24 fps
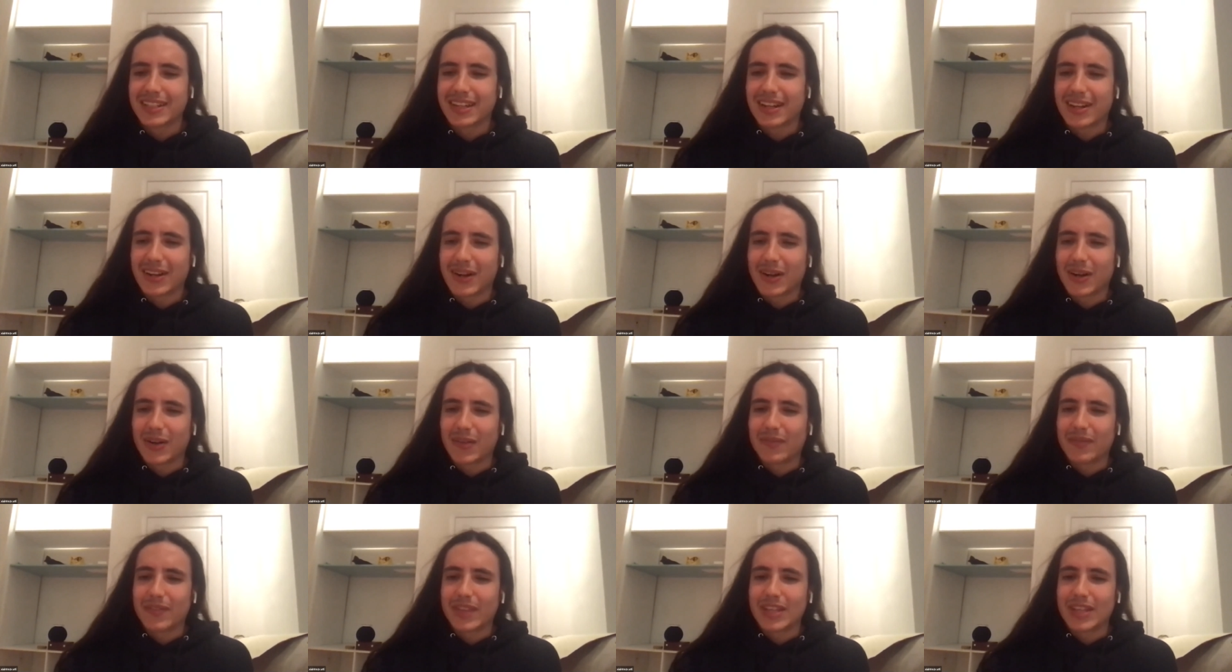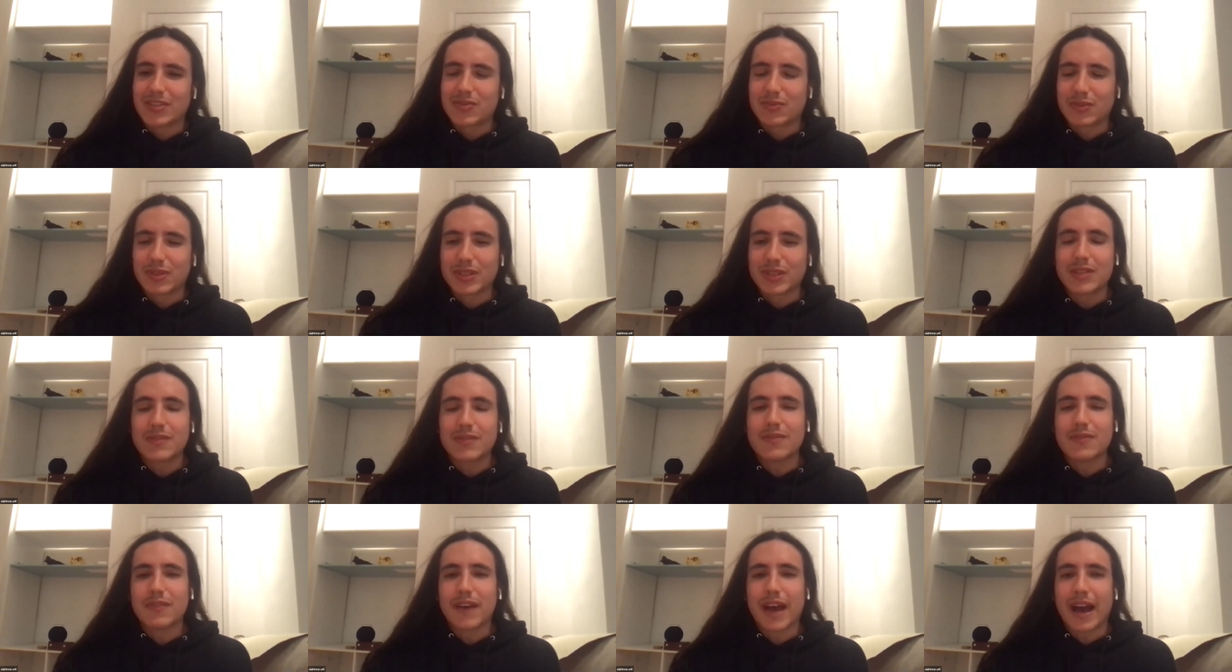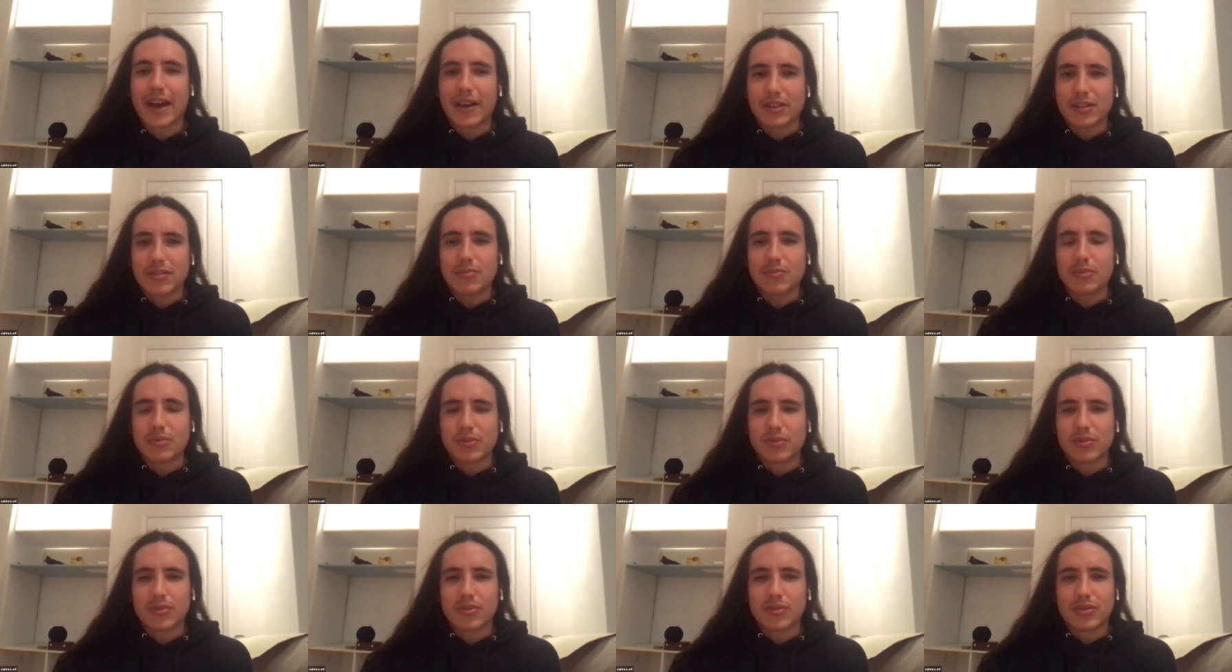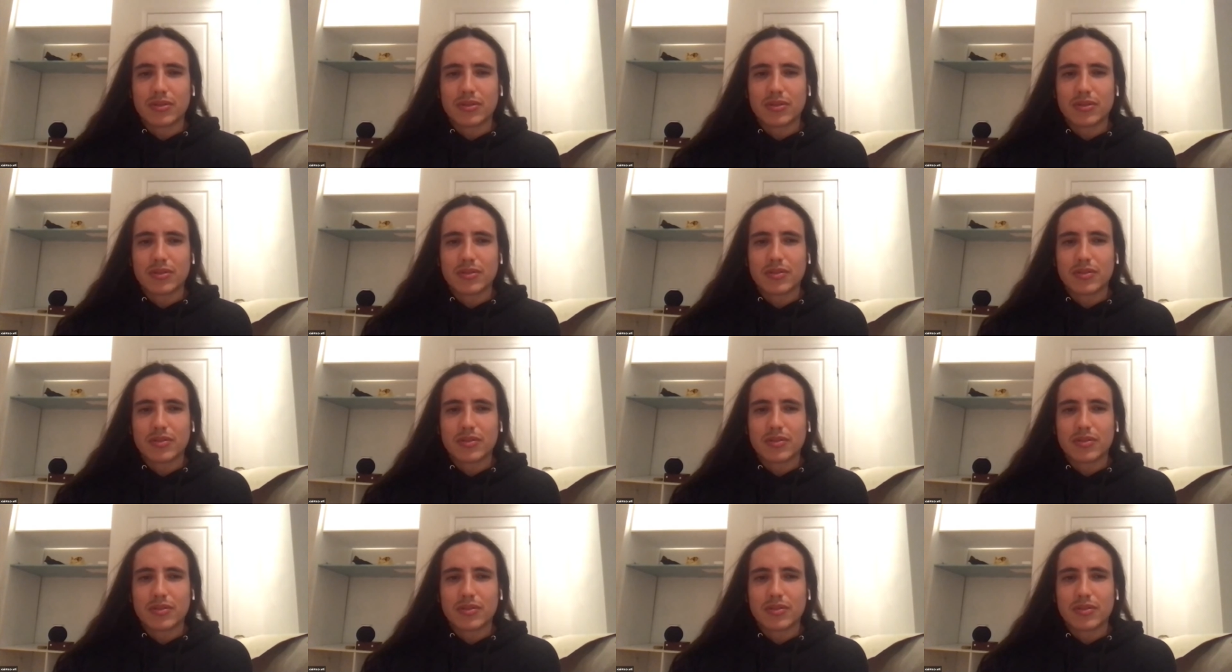um, it's really valuable